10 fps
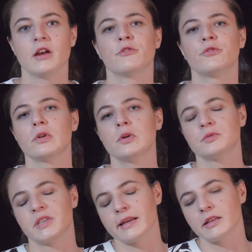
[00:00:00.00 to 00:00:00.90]
Follow
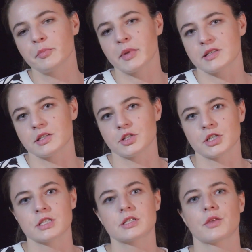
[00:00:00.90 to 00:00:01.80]
daily
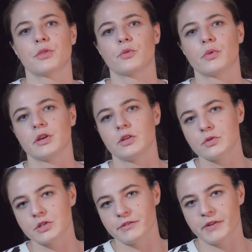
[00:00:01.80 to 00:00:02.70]
messages through the
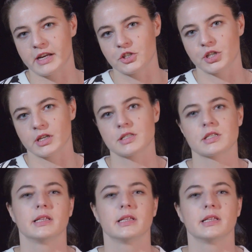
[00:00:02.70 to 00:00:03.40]
use of hashtags.